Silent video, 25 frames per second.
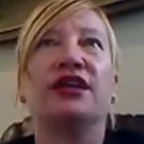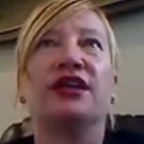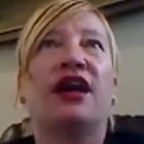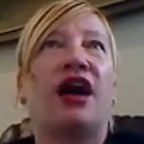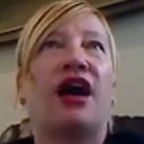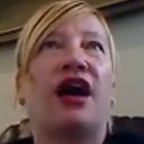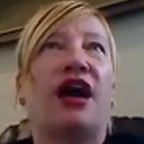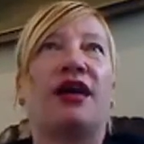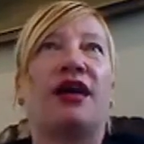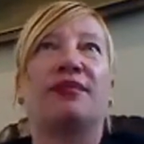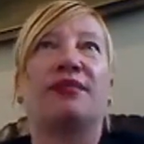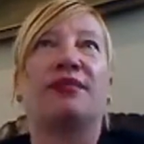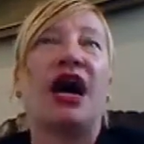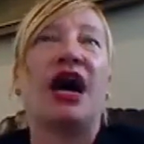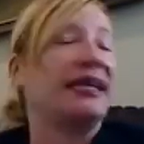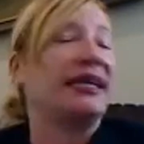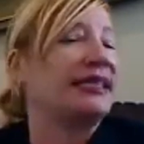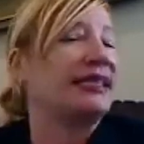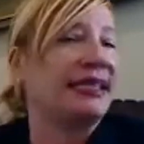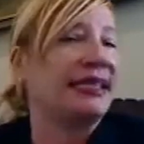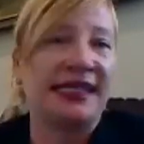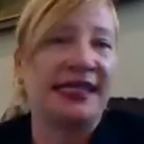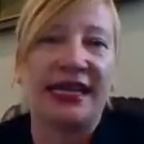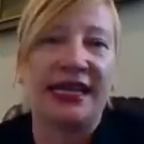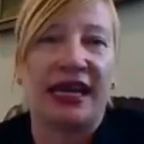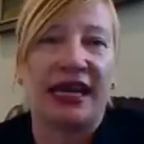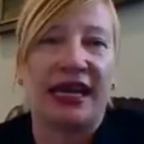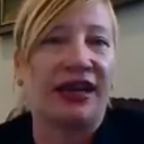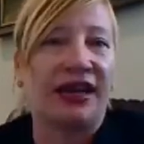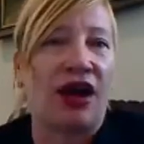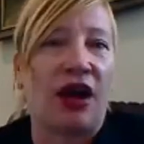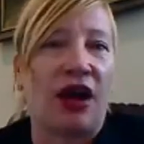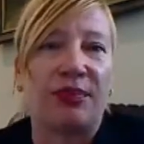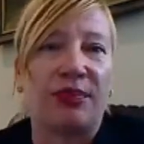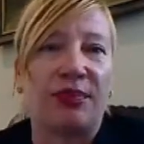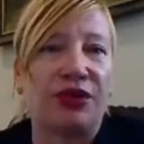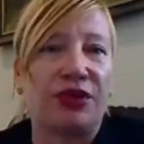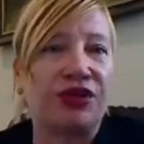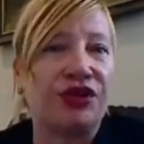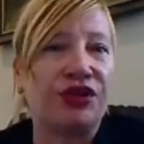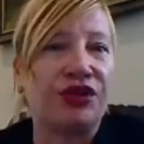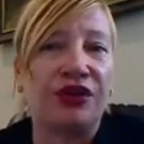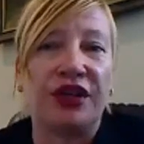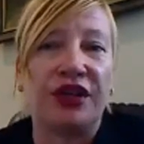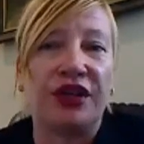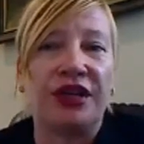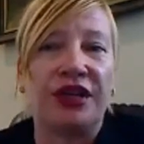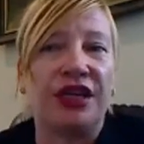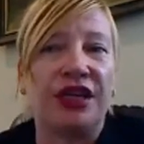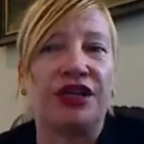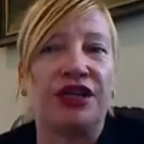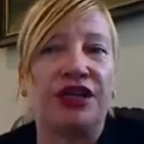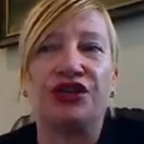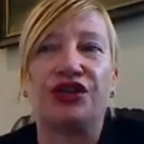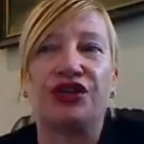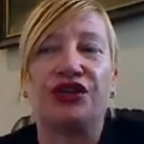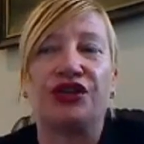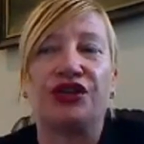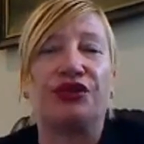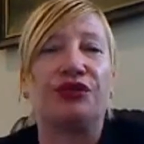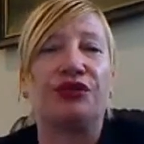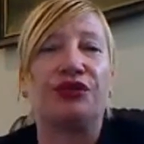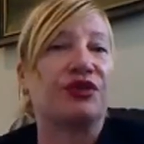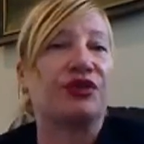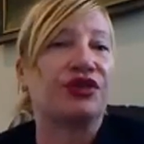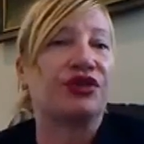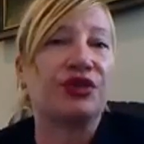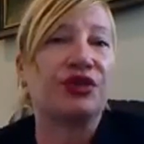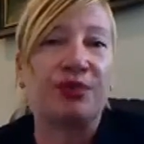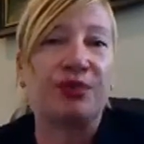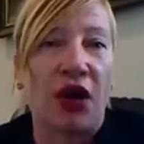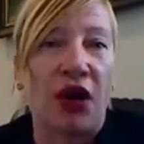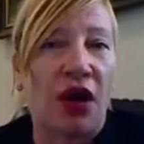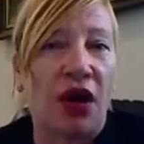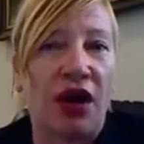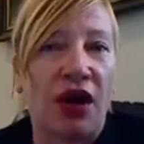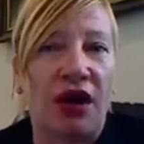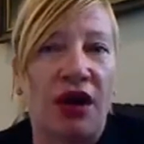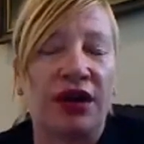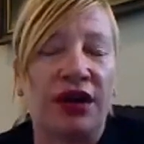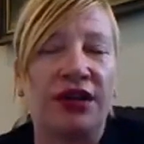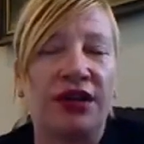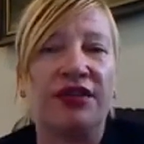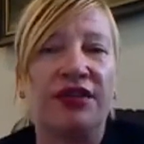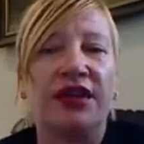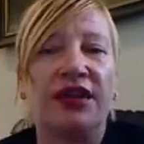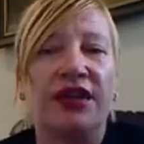I didn't get an opportunity to respond.